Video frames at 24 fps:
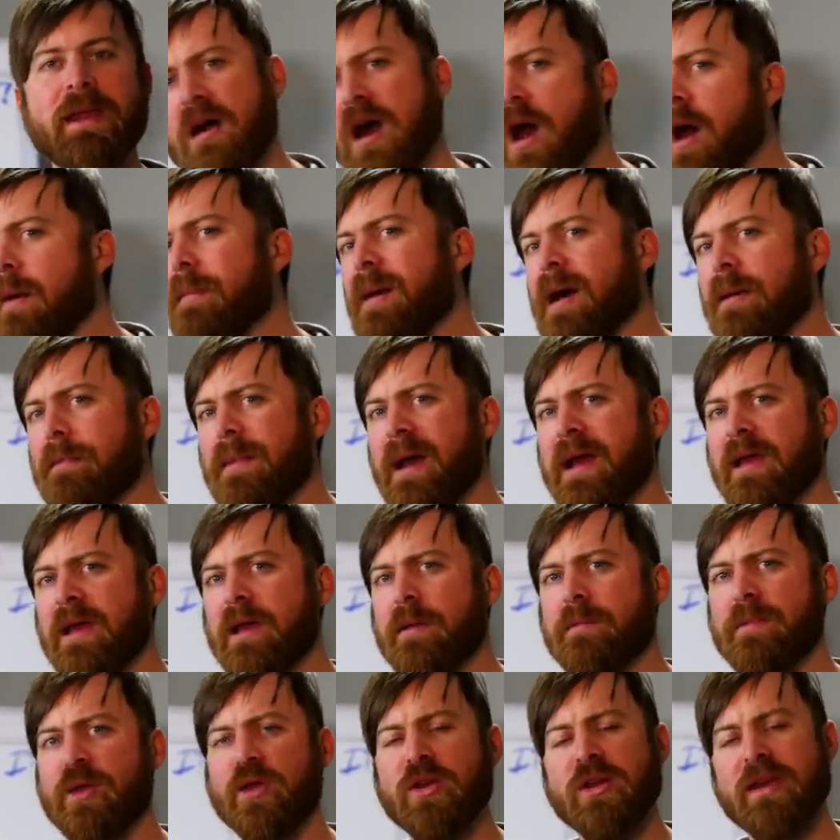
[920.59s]
Come on my
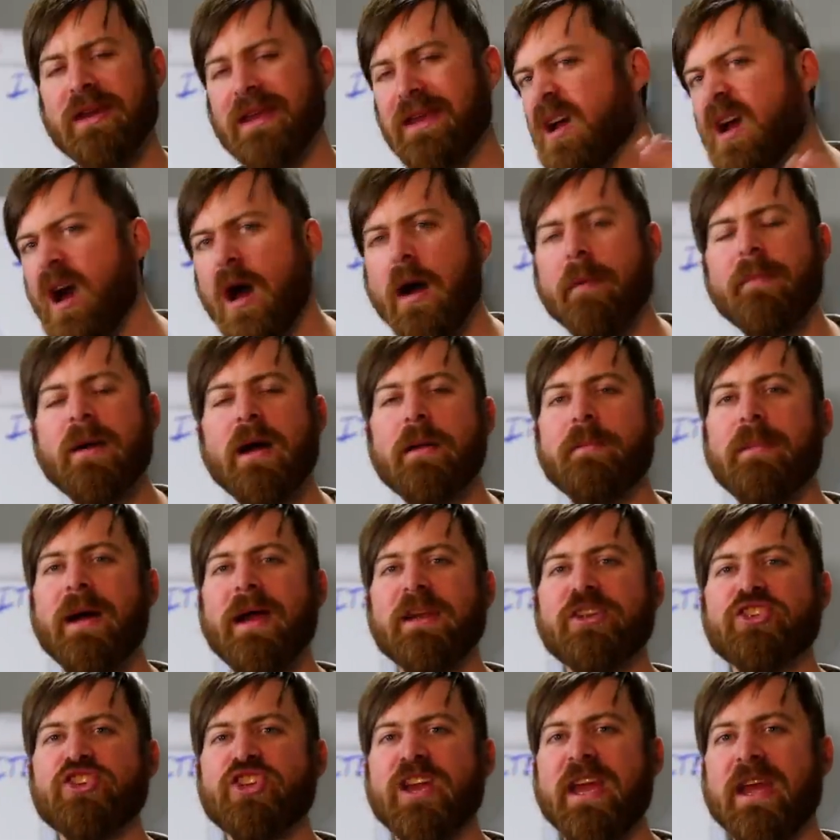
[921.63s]
community, come on my
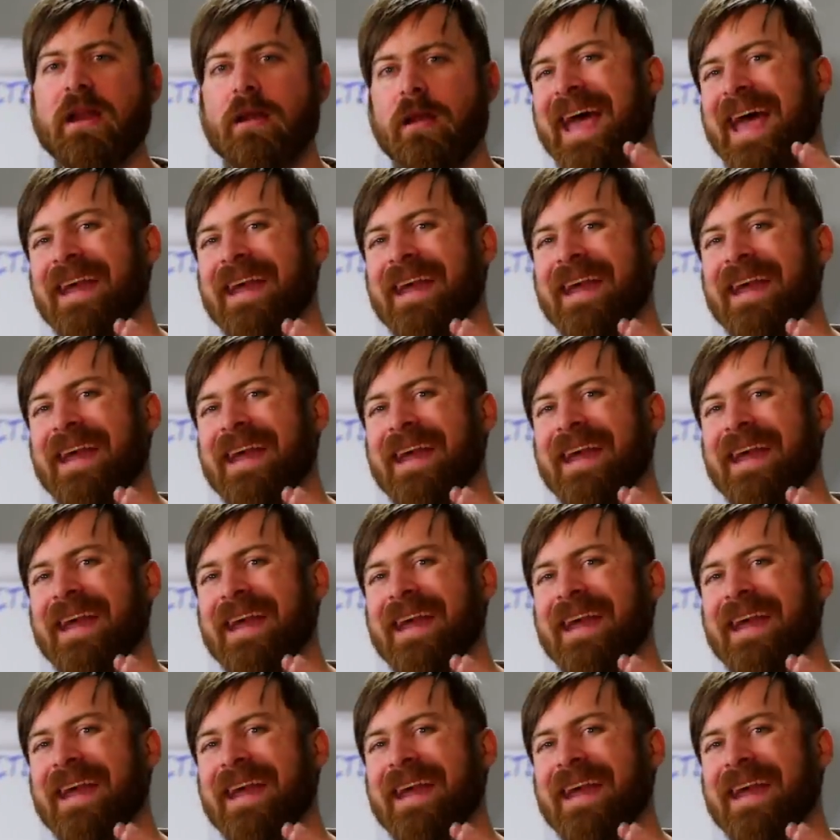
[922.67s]
channel,